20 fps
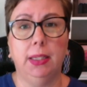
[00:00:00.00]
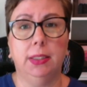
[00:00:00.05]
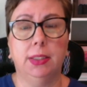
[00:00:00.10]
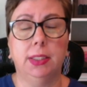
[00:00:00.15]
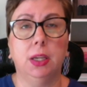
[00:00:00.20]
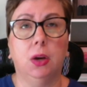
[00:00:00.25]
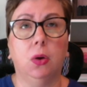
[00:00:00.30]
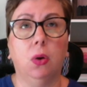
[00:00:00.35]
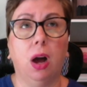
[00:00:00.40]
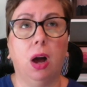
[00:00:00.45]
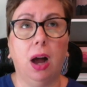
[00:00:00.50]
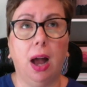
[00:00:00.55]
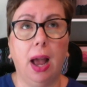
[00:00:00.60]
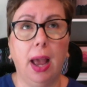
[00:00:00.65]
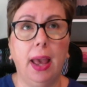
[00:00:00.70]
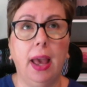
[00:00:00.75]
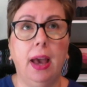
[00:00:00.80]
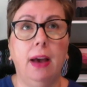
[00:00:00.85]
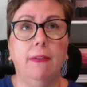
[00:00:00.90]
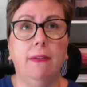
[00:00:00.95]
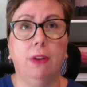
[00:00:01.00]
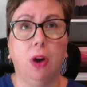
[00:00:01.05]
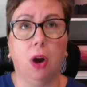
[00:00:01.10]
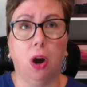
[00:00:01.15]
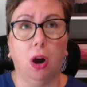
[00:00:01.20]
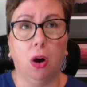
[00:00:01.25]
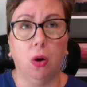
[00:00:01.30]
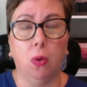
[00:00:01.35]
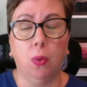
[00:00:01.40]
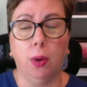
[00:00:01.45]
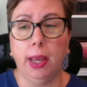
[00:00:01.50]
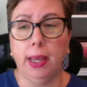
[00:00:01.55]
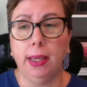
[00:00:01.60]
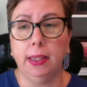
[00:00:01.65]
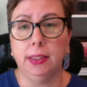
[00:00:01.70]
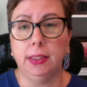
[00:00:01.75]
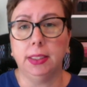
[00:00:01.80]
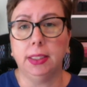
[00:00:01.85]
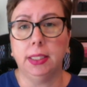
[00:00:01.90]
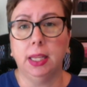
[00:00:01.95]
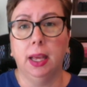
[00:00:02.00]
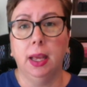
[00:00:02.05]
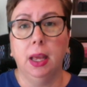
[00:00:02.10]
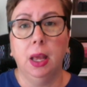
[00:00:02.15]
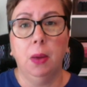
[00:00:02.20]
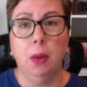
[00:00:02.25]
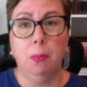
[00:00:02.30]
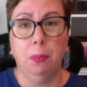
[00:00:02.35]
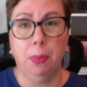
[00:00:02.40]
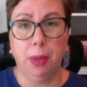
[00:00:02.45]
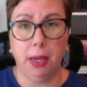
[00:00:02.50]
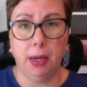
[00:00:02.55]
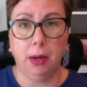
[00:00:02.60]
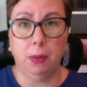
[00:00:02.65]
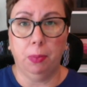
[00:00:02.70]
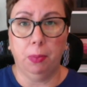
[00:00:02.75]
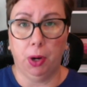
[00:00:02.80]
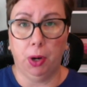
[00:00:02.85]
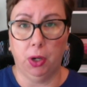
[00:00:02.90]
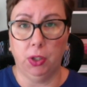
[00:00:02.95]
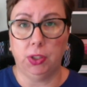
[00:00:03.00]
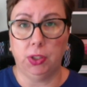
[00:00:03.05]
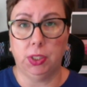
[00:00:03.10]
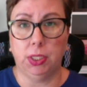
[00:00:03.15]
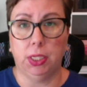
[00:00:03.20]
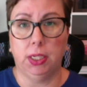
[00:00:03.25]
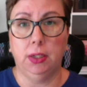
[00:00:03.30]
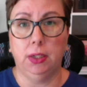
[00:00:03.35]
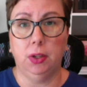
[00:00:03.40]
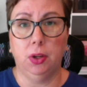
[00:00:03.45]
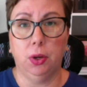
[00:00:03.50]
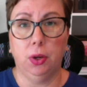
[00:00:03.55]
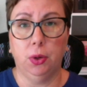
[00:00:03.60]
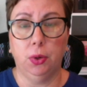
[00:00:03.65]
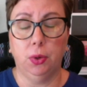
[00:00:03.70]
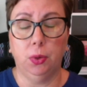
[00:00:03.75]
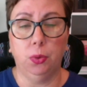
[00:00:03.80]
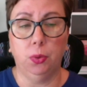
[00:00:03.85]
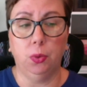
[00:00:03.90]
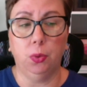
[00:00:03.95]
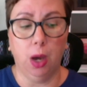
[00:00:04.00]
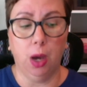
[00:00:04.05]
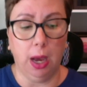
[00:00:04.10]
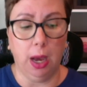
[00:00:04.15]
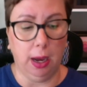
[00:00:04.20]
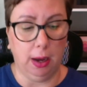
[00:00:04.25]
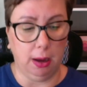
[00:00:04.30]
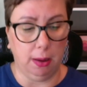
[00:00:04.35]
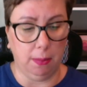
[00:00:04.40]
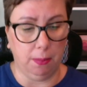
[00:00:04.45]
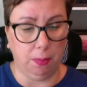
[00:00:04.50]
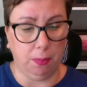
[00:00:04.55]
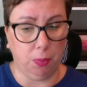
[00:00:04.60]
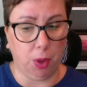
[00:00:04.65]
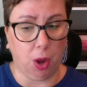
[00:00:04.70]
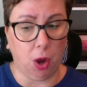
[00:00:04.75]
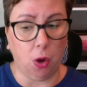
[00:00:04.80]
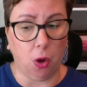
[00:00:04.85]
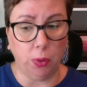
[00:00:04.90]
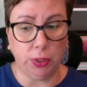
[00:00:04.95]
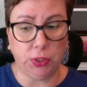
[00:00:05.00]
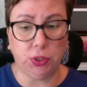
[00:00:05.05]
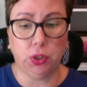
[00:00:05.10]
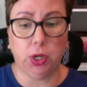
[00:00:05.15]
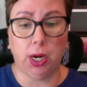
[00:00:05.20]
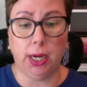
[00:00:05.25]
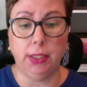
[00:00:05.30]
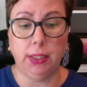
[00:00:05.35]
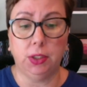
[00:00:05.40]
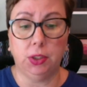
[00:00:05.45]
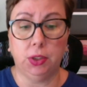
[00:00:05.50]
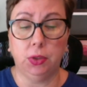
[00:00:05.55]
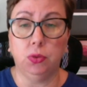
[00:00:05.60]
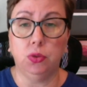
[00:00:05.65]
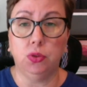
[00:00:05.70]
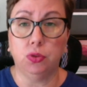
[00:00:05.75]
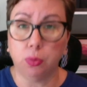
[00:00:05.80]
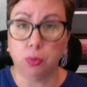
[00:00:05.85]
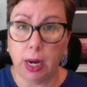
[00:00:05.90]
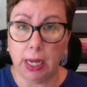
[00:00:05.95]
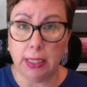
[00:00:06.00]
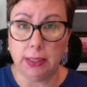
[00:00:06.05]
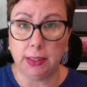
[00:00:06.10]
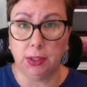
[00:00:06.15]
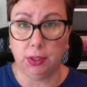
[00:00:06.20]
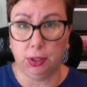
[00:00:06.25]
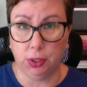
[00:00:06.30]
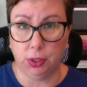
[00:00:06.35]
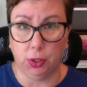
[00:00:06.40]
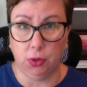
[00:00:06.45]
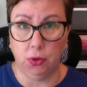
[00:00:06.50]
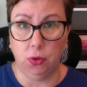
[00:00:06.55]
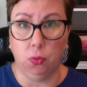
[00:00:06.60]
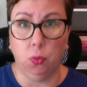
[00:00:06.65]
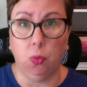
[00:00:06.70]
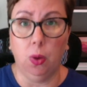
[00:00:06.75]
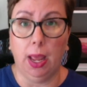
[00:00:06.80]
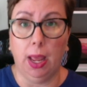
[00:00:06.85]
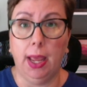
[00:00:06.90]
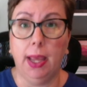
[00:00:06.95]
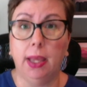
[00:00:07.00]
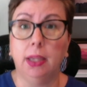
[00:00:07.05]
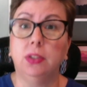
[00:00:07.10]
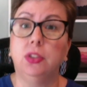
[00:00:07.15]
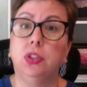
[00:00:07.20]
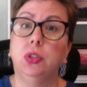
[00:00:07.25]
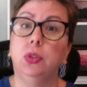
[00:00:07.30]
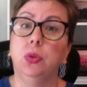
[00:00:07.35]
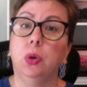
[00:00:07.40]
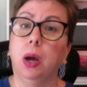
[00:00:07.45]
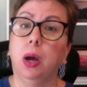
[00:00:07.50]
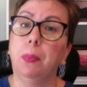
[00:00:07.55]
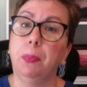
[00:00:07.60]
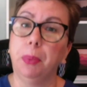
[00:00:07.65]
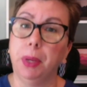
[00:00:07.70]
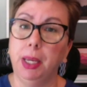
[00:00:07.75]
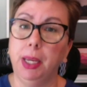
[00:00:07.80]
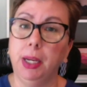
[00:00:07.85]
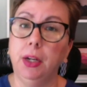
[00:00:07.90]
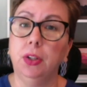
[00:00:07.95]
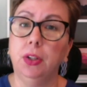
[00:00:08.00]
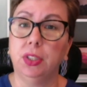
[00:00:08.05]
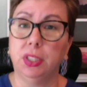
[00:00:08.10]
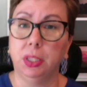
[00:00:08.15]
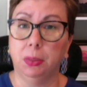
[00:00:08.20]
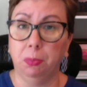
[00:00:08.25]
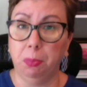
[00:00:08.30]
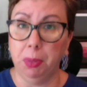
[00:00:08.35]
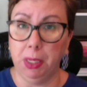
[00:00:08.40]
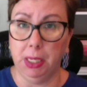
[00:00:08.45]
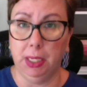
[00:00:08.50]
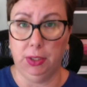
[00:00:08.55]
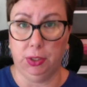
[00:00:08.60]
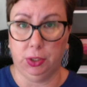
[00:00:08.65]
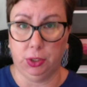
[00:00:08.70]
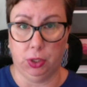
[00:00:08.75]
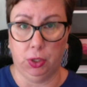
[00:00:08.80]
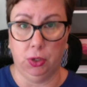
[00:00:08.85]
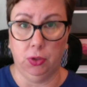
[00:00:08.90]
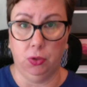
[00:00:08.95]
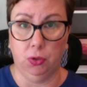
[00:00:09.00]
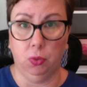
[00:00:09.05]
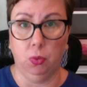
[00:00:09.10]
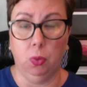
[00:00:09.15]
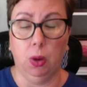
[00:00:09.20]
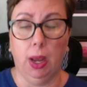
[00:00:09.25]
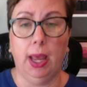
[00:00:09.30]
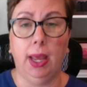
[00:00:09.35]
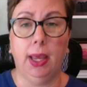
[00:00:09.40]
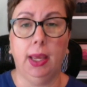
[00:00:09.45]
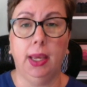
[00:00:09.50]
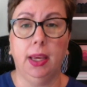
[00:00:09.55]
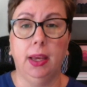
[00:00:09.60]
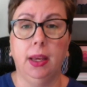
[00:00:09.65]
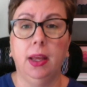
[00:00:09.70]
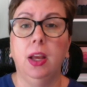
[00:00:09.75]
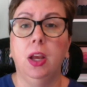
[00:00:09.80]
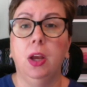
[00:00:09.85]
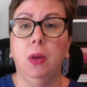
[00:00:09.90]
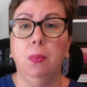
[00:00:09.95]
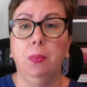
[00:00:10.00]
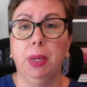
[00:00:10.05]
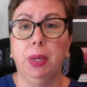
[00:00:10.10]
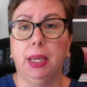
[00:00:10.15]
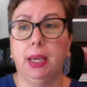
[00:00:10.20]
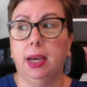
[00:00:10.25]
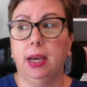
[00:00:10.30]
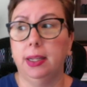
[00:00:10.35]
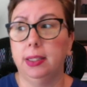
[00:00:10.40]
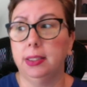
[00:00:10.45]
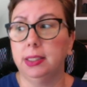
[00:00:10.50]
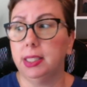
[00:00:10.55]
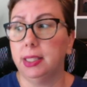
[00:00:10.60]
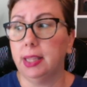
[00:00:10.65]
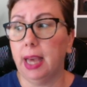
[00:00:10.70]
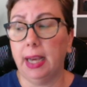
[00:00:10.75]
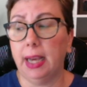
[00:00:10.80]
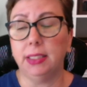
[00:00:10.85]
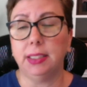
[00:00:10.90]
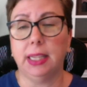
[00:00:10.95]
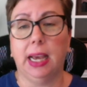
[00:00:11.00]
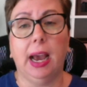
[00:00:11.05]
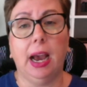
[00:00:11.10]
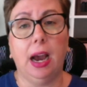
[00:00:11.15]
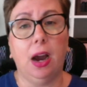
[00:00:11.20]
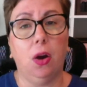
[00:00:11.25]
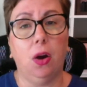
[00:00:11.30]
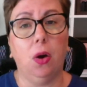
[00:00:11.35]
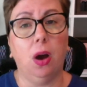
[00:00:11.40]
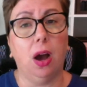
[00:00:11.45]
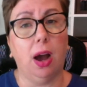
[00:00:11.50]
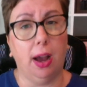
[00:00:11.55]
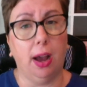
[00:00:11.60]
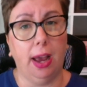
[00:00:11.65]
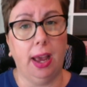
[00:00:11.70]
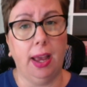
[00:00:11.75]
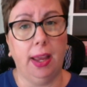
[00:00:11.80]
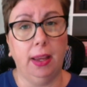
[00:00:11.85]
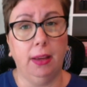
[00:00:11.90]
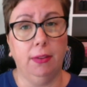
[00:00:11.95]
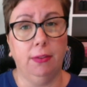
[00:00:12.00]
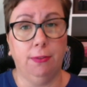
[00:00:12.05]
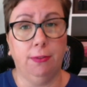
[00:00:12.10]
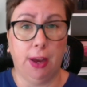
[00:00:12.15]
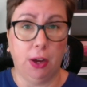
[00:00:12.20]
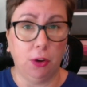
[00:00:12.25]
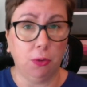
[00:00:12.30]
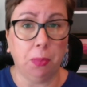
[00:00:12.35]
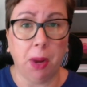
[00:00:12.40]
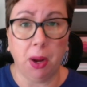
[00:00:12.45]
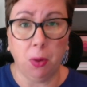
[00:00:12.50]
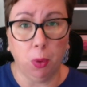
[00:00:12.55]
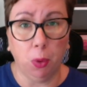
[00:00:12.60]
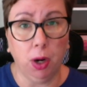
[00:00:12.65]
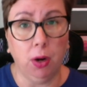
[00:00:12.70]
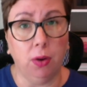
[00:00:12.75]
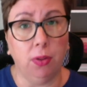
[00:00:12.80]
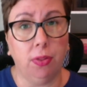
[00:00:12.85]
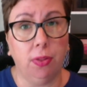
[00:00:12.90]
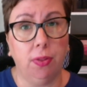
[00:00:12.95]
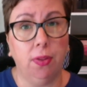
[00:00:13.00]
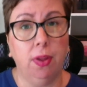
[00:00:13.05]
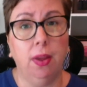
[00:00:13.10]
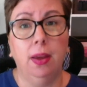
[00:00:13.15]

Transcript: So I have always been a person who always tried to dress a certain way, to appear to be a certain way, because that's how I found my worth.